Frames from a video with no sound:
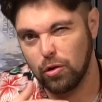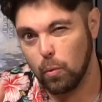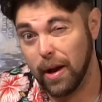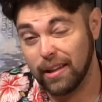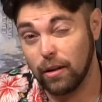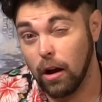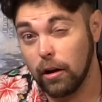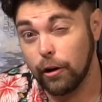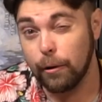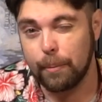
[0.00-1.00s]
to wait
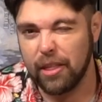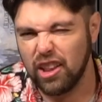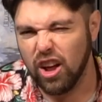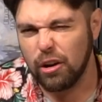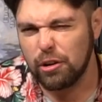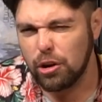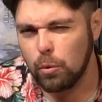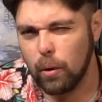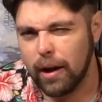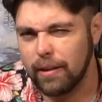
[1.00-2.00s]
longer, but the longer you
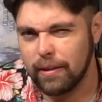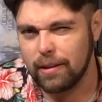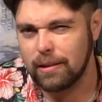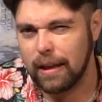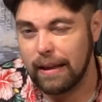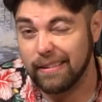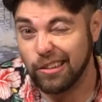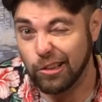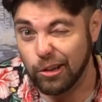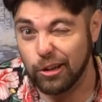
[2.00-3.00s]
wait, the less
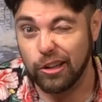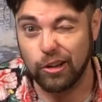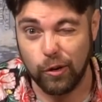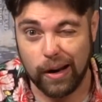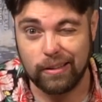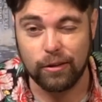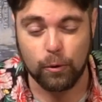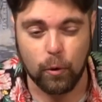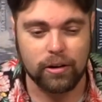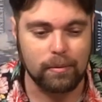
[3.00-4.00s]
good crates are
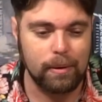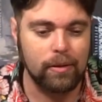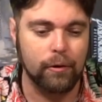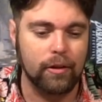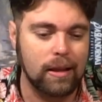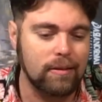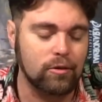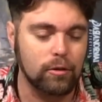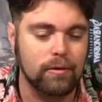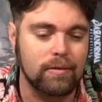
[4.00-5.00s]
going to be there, the less
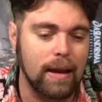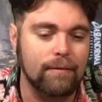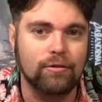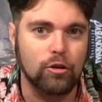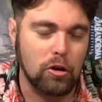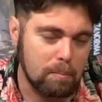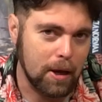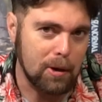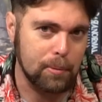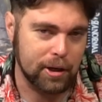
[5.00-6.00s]
good safes that you can
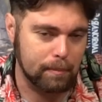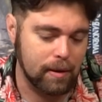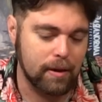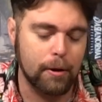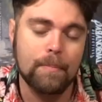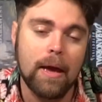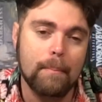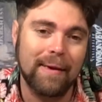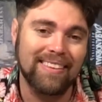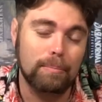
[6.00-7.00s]
pick up are going to be there,
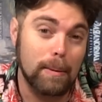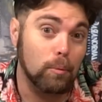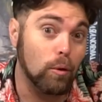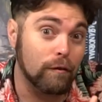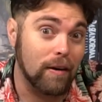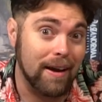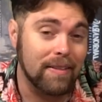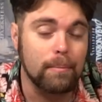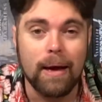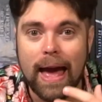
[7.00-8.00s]
because people will
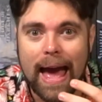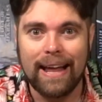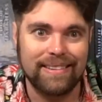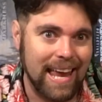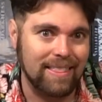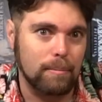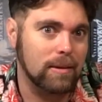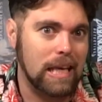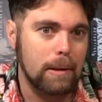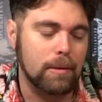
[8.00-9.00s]
find them and take them
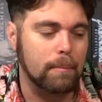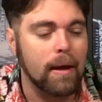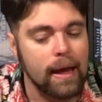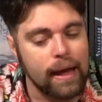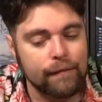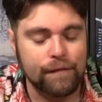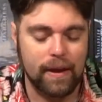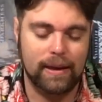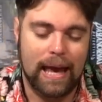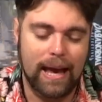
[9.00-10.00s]
and keep them if
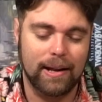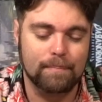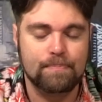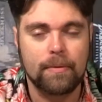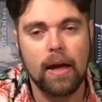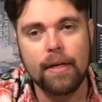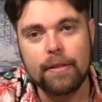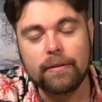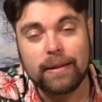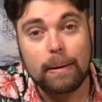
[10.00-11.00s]
they can.
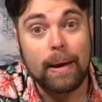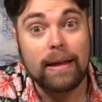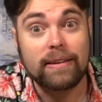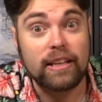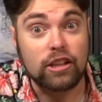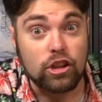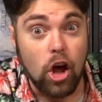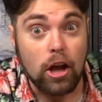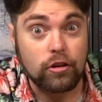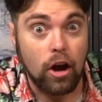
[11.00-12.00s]
This game has a
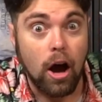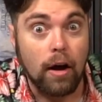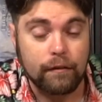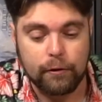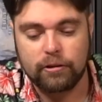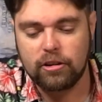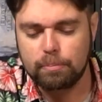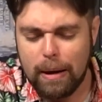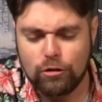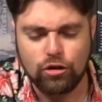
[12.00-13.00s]
lot to offer,
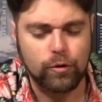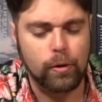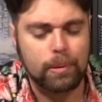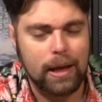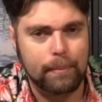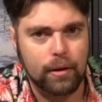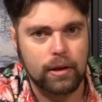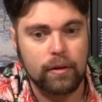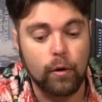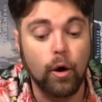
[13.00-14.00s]
especially in
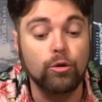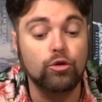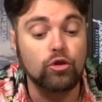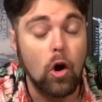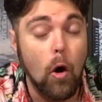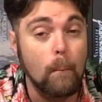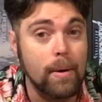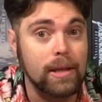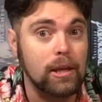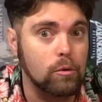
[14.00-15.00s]
replayability. There are so
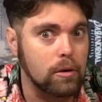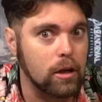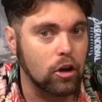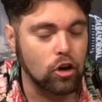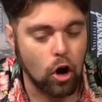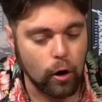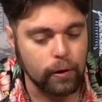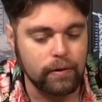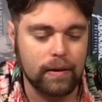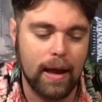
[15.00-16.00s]
many unique
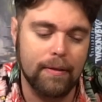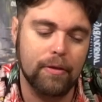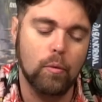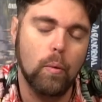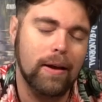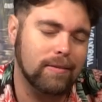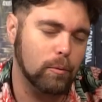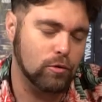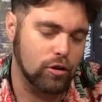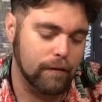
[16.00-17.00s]
cards and the ways
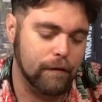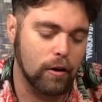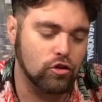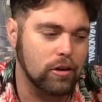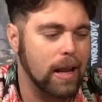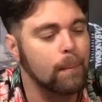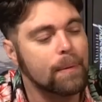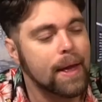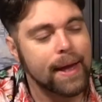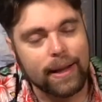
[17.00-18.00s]
in which they function. Now,
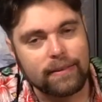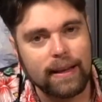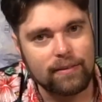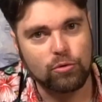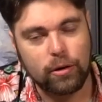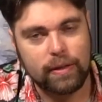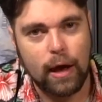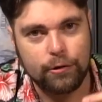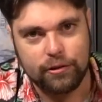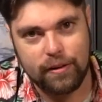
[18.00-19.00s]
it says
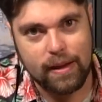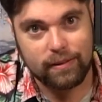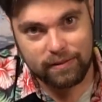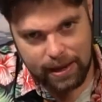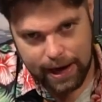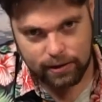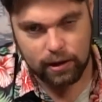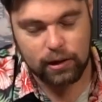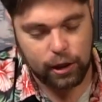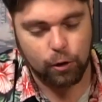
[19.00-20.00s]
3,000 and that is
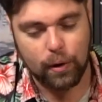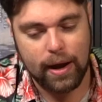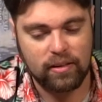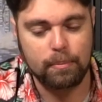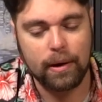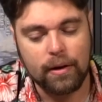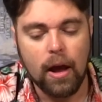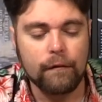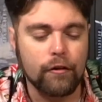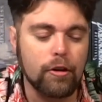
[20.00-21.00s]
technically correct, but
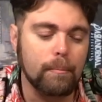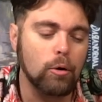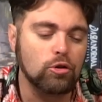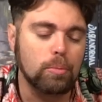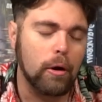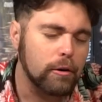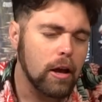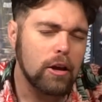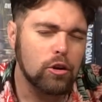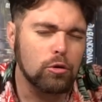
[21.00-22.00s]
for the most
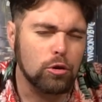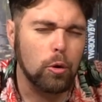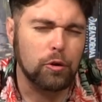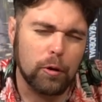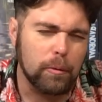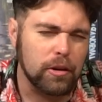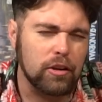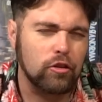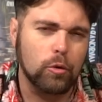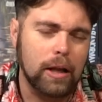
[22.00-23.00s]
part, you'll know what the
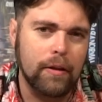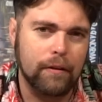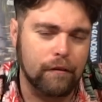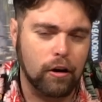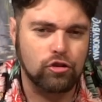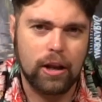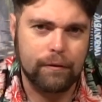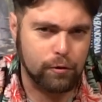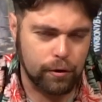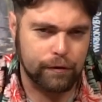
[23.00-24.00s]
abilities do and how they function
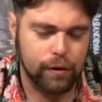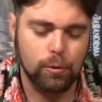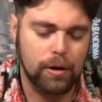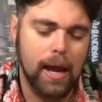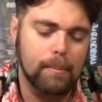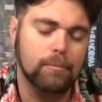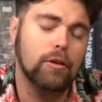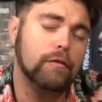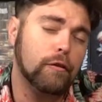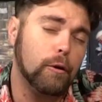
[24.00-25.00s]
after a few
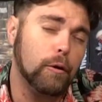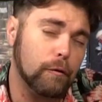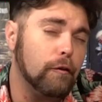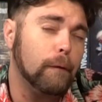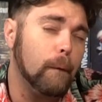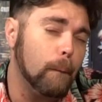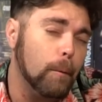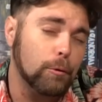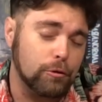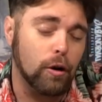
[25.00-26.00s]
games for, for
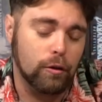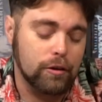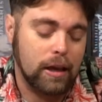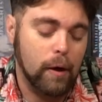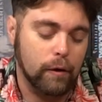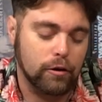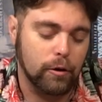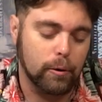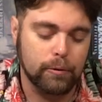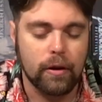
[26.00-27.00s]
almost all of the
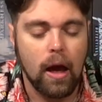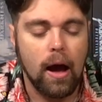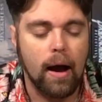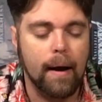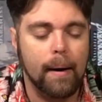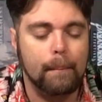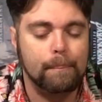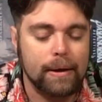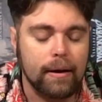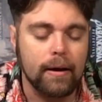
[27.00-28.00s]
characters. Uh,
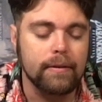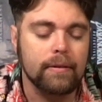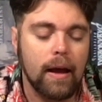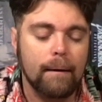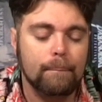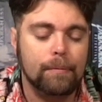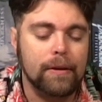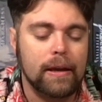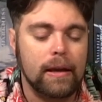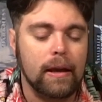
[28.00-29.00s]
because
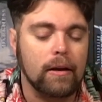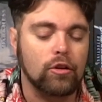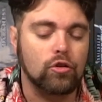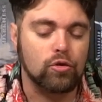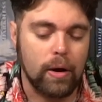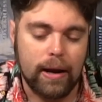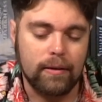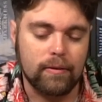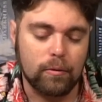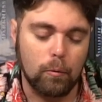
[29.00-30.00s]
the
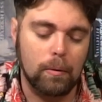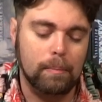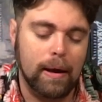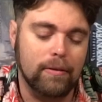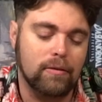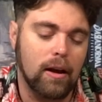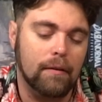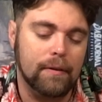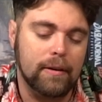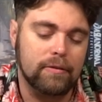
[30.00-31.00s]
traits will be based
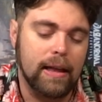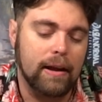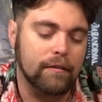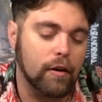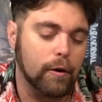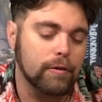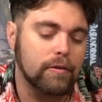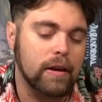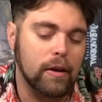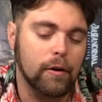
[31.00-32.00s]
on the stack of
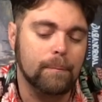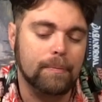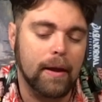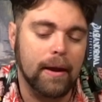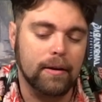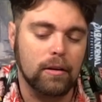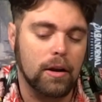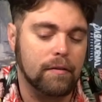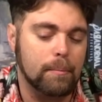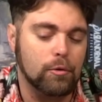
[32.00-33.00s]
cards here, and a
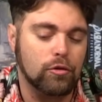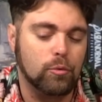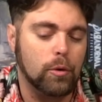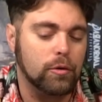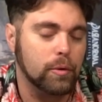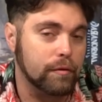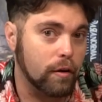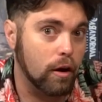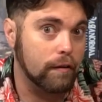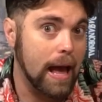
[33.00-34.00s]
lot of them are just going to
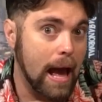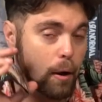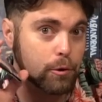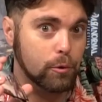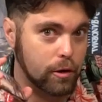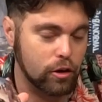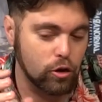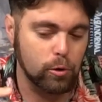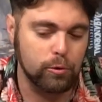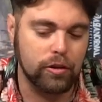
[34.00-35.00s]
involve how you can
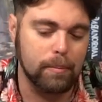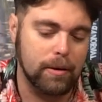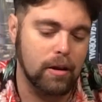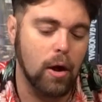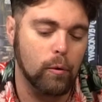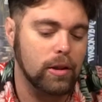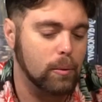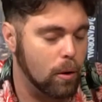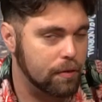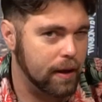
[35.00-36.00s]
use them and not really
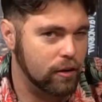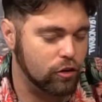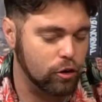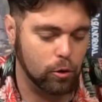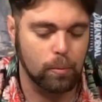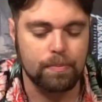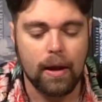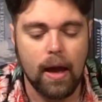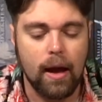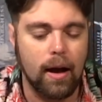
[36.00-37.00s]
what they do,
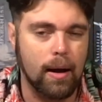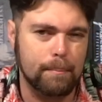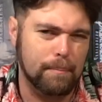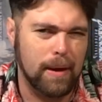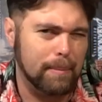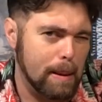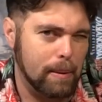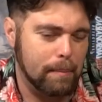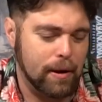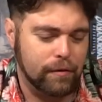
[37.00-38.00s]
um, and
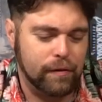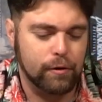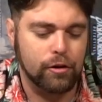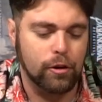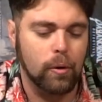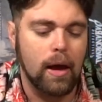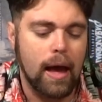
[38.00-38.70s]
maybe a benefit or two.